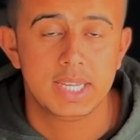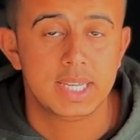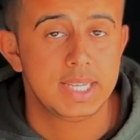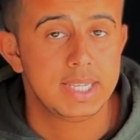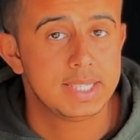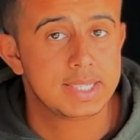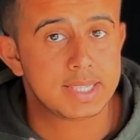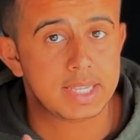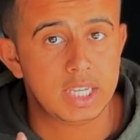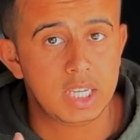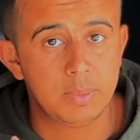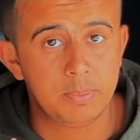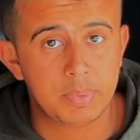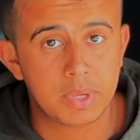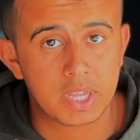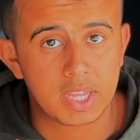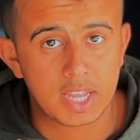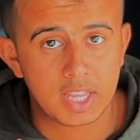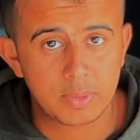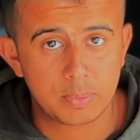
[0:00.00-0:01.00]
It's an
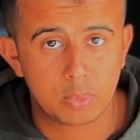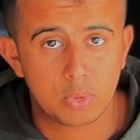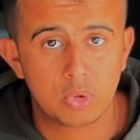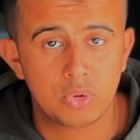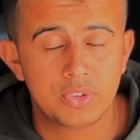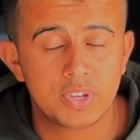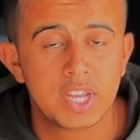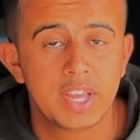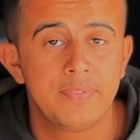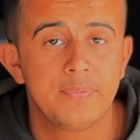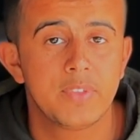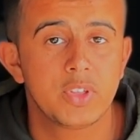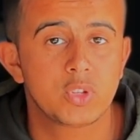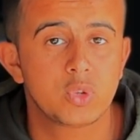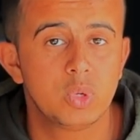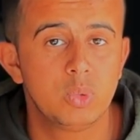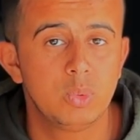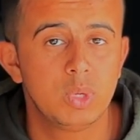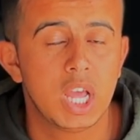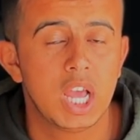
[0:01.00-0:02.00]
API endpoint that
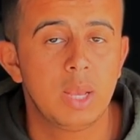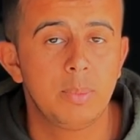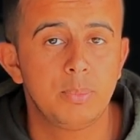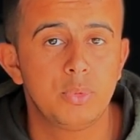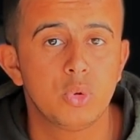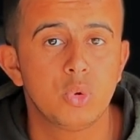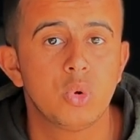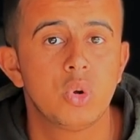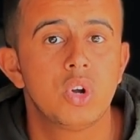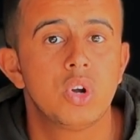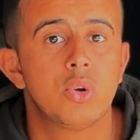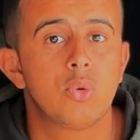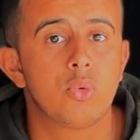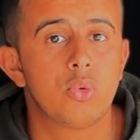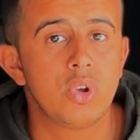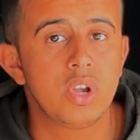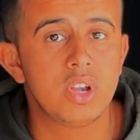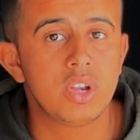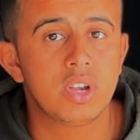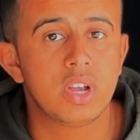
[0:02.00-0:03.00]
will help you
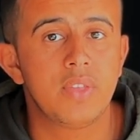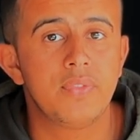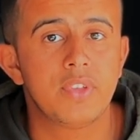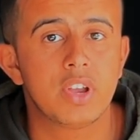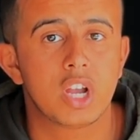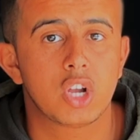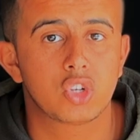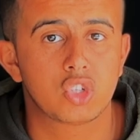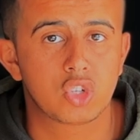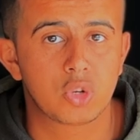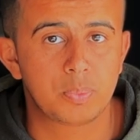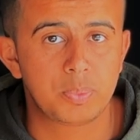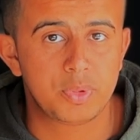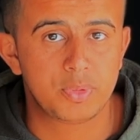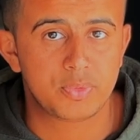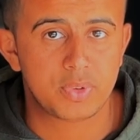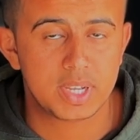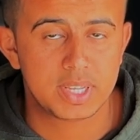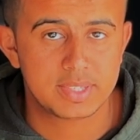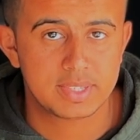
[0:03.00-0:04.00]
re render a
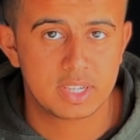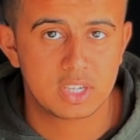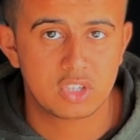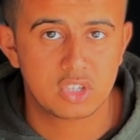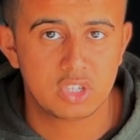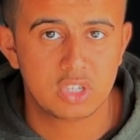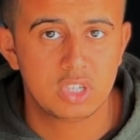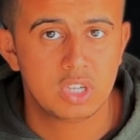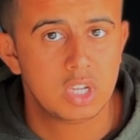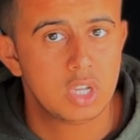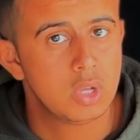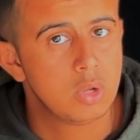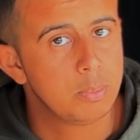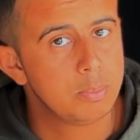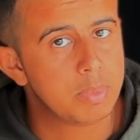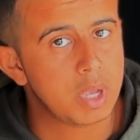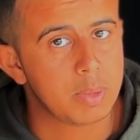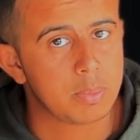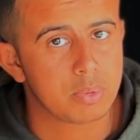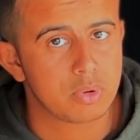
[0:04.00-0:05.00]
Shopify section
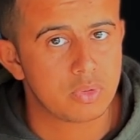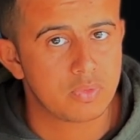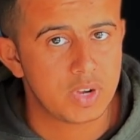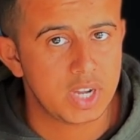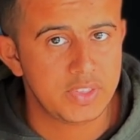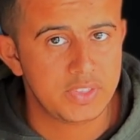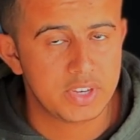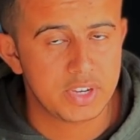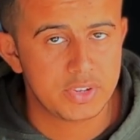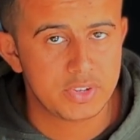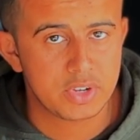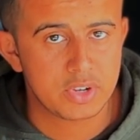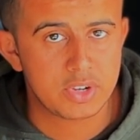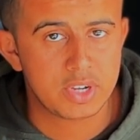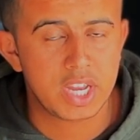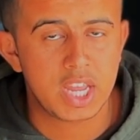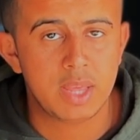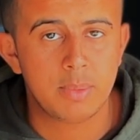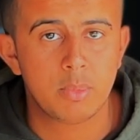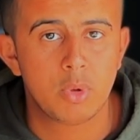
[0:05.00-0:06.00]
by providing their
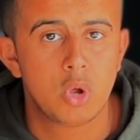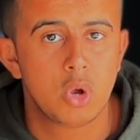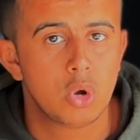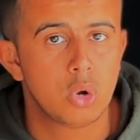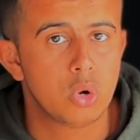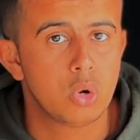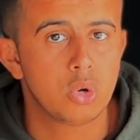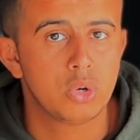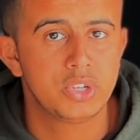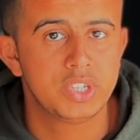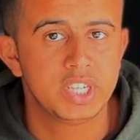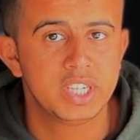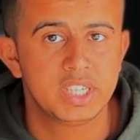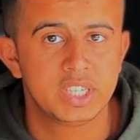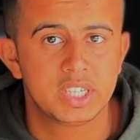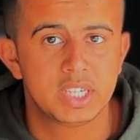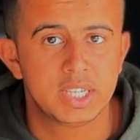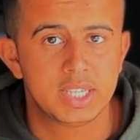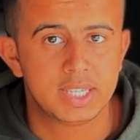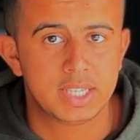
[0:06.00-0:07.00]
name or their
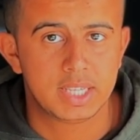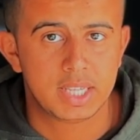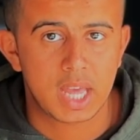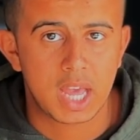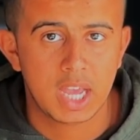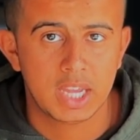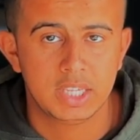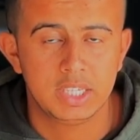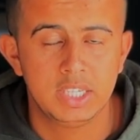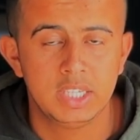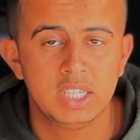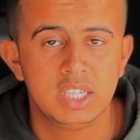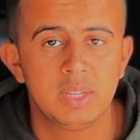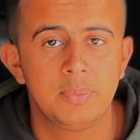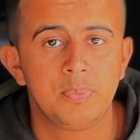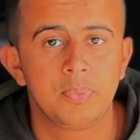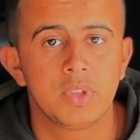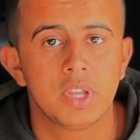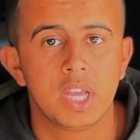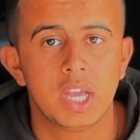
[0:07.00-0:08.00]
ID,
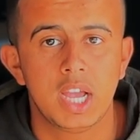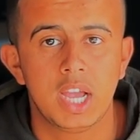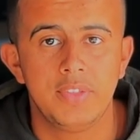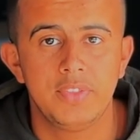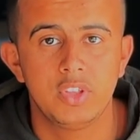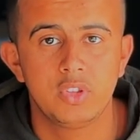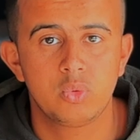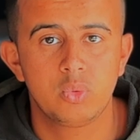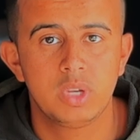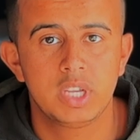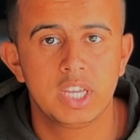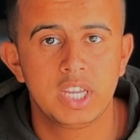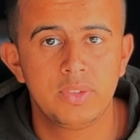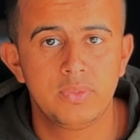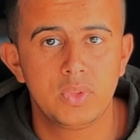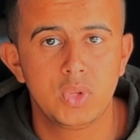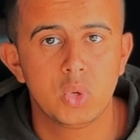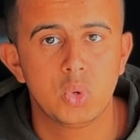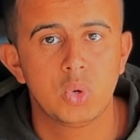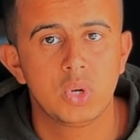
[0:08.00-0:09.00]
and it will give
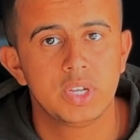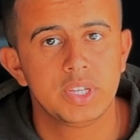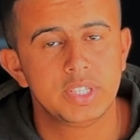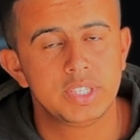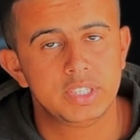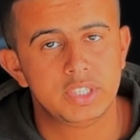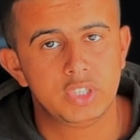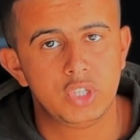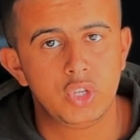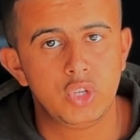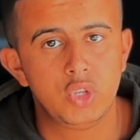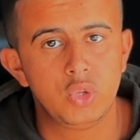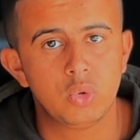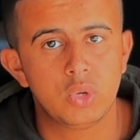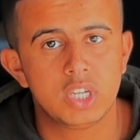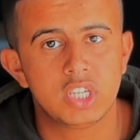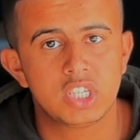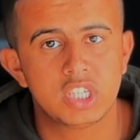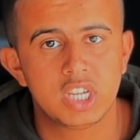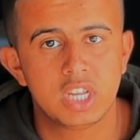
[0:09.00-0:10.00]
you the new
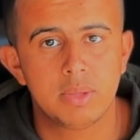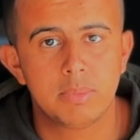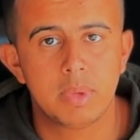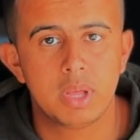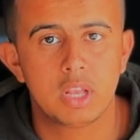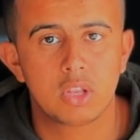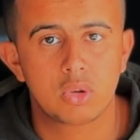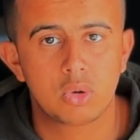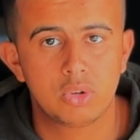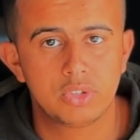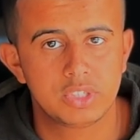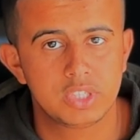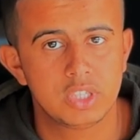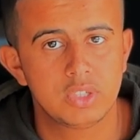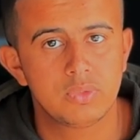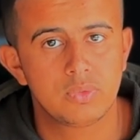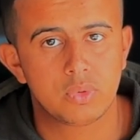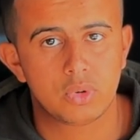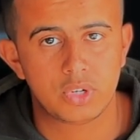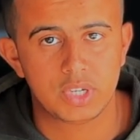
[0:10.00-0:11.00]
HTML content
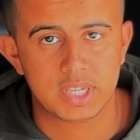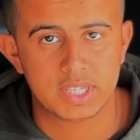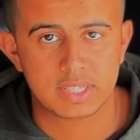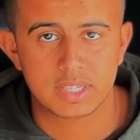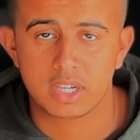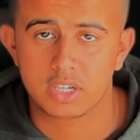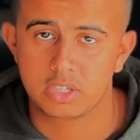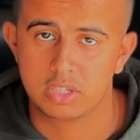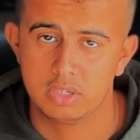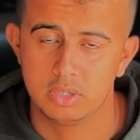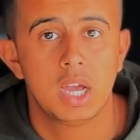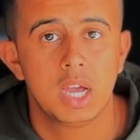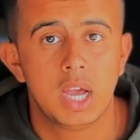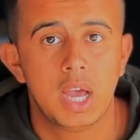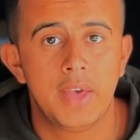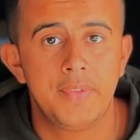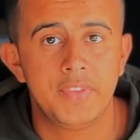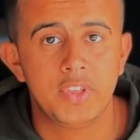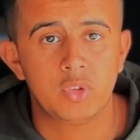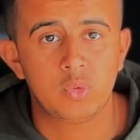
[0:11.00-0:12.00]
for this section.
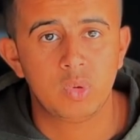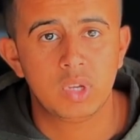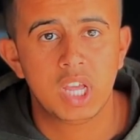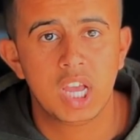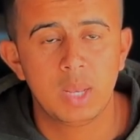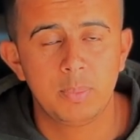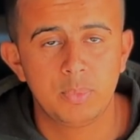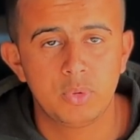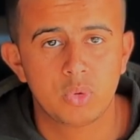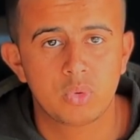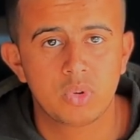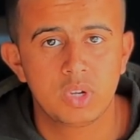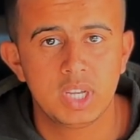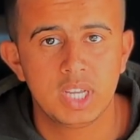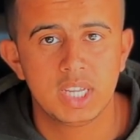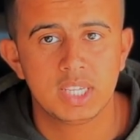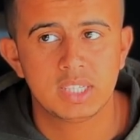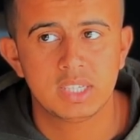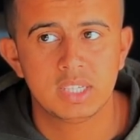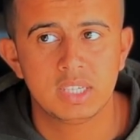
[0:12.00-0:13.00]
And it will help you
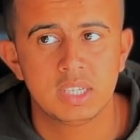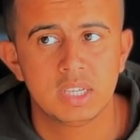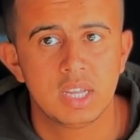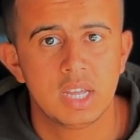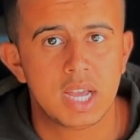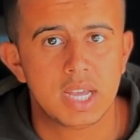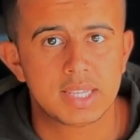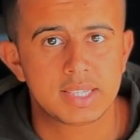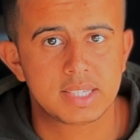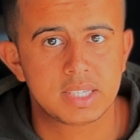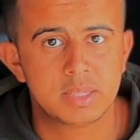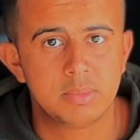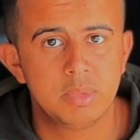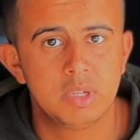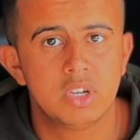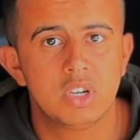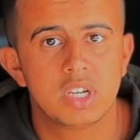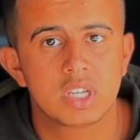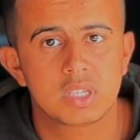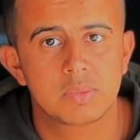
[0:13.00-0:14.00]
creating a
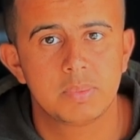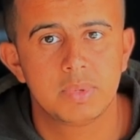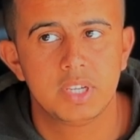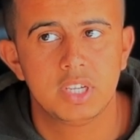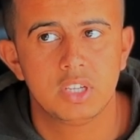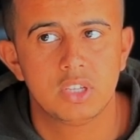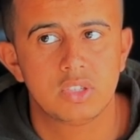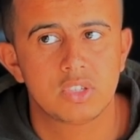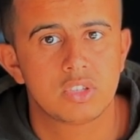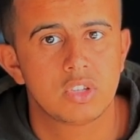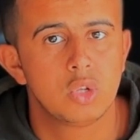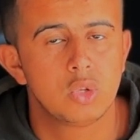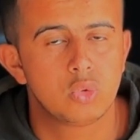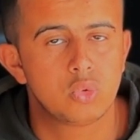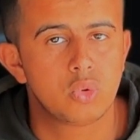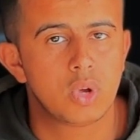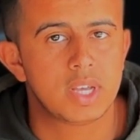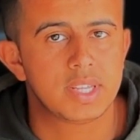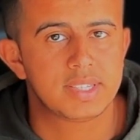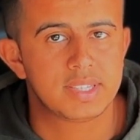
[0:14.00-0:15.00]
similar experience
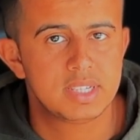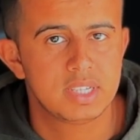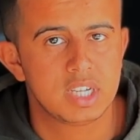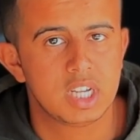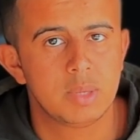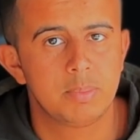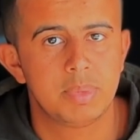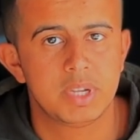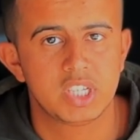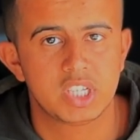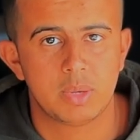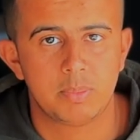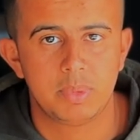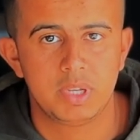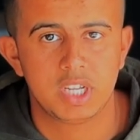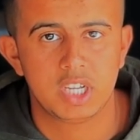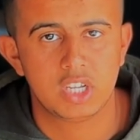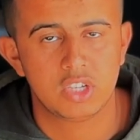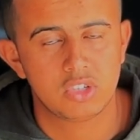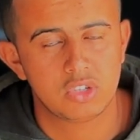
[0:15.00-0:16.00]
to a single page
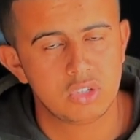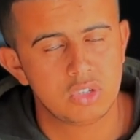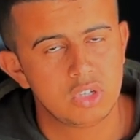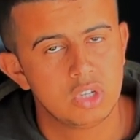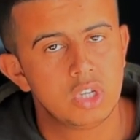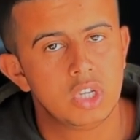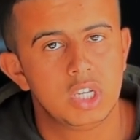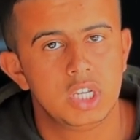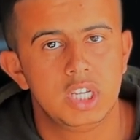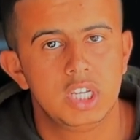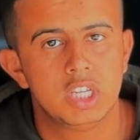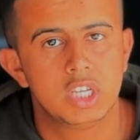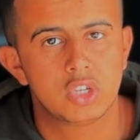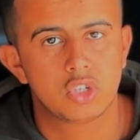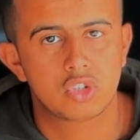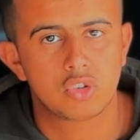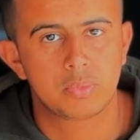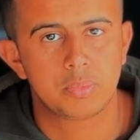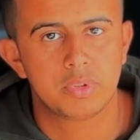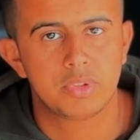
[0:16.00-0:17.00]
application in a
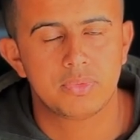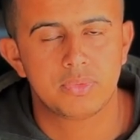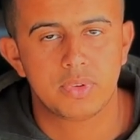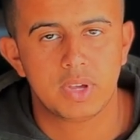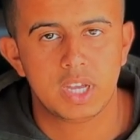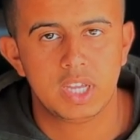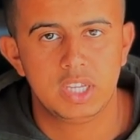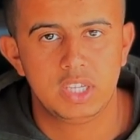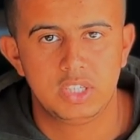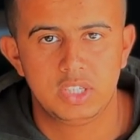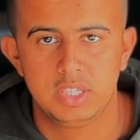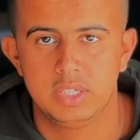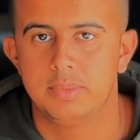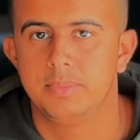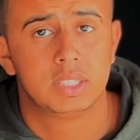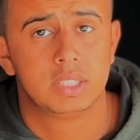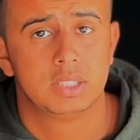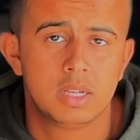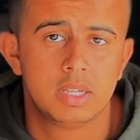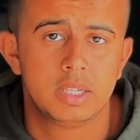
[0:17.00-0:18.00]
Shopify theme.
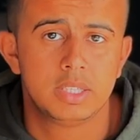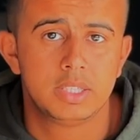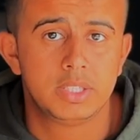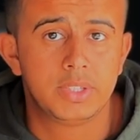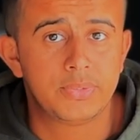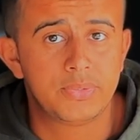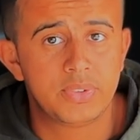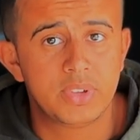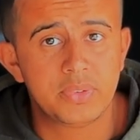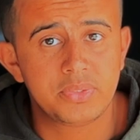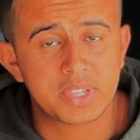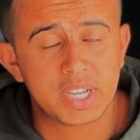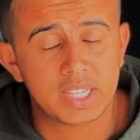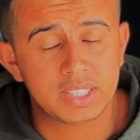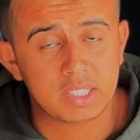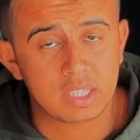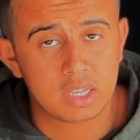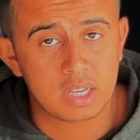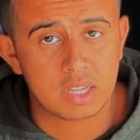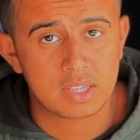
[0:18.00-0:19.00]
The fifth and the
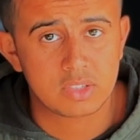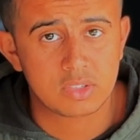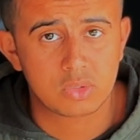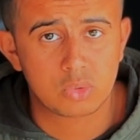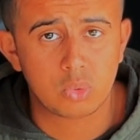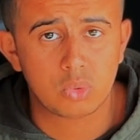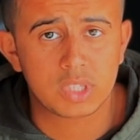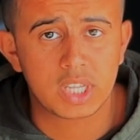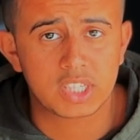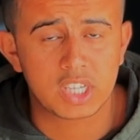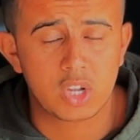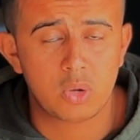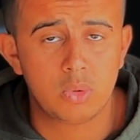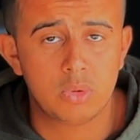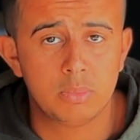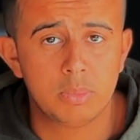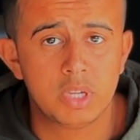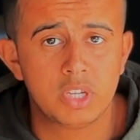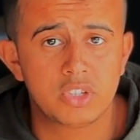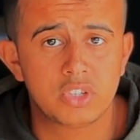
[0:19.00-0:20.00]
last tool that I will
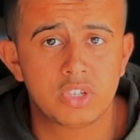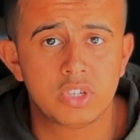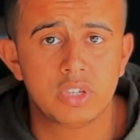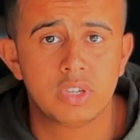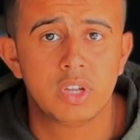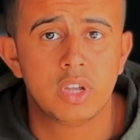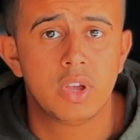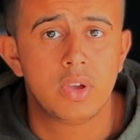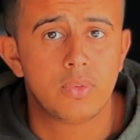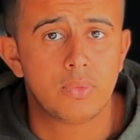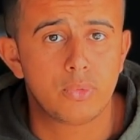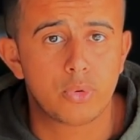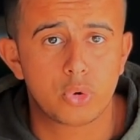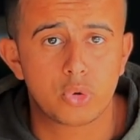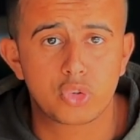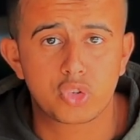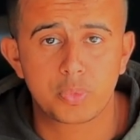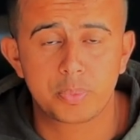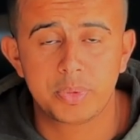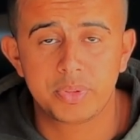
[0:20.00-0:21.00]
mention for
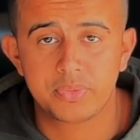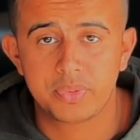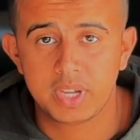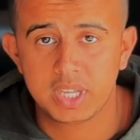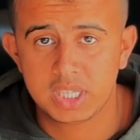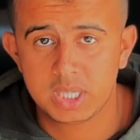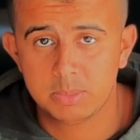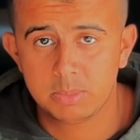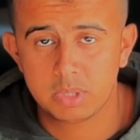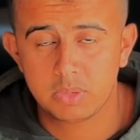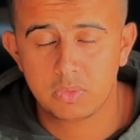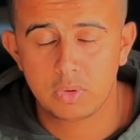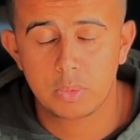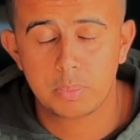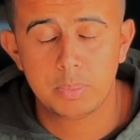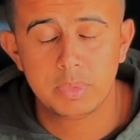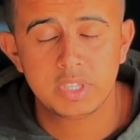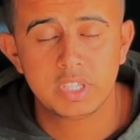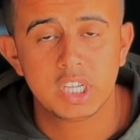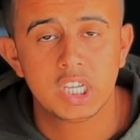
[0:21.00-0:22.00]
Shopify theme
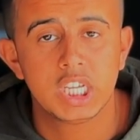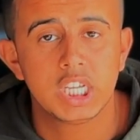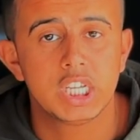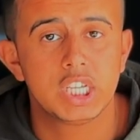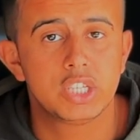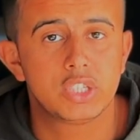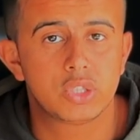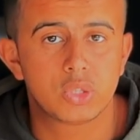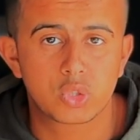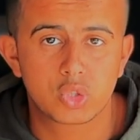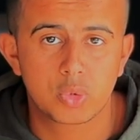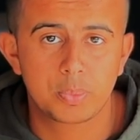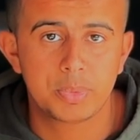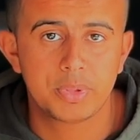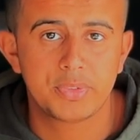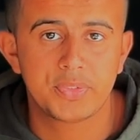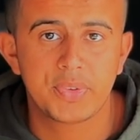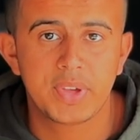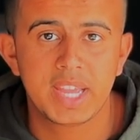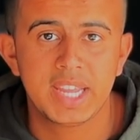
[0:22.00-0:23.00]
development is the
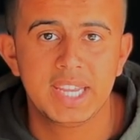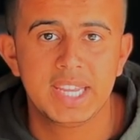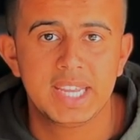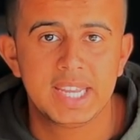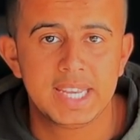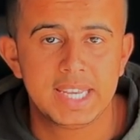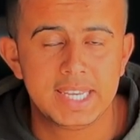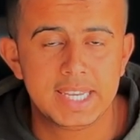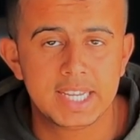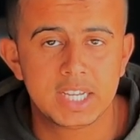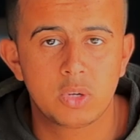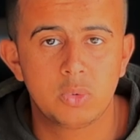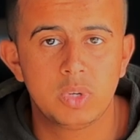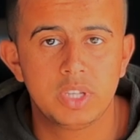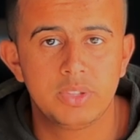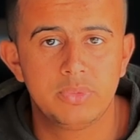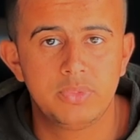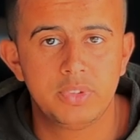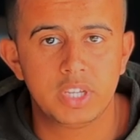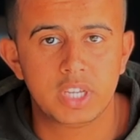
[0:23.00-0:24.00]
Shopify
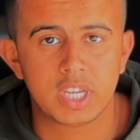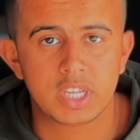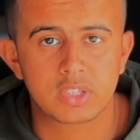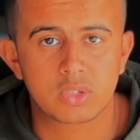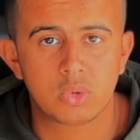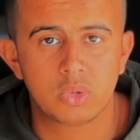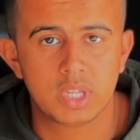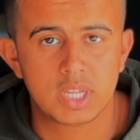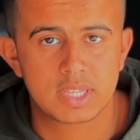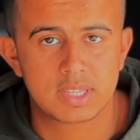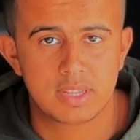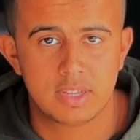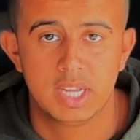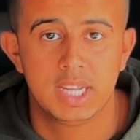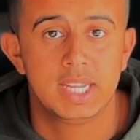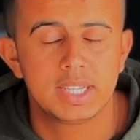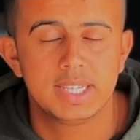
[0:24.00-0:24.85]
Liquid VS Code extension.